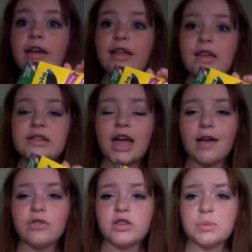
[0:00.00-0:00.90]
I like to have
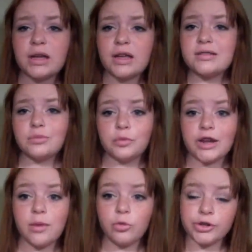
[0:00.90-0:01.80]
these because when
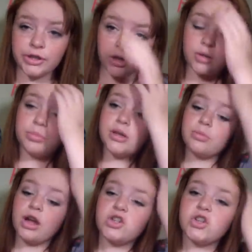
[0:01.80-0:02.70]
I'm working on big
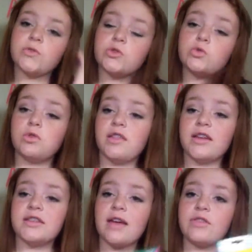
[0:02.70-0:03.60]
projects for school, I
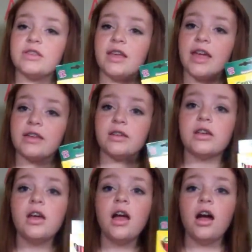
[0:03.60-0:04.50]
like to have these handy
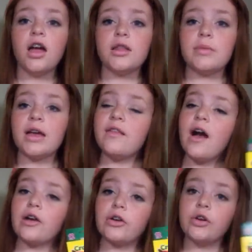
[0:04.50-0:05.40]
in my
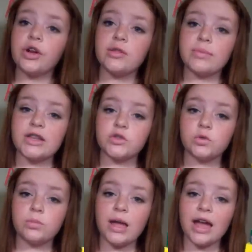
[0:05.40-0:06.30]
locker or in my
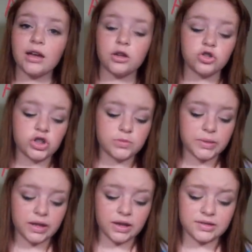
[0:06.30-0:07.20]
school bag, just
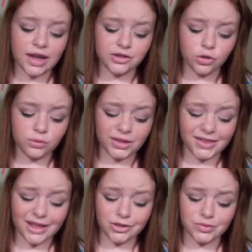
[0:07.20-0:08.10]
because I don't really
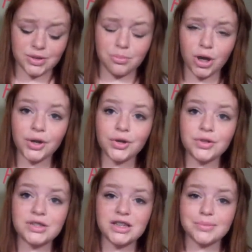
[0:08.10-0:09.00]
like using
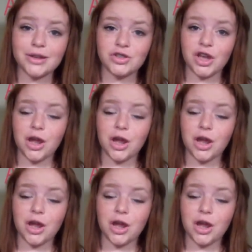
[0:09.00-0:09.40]
markers, especially on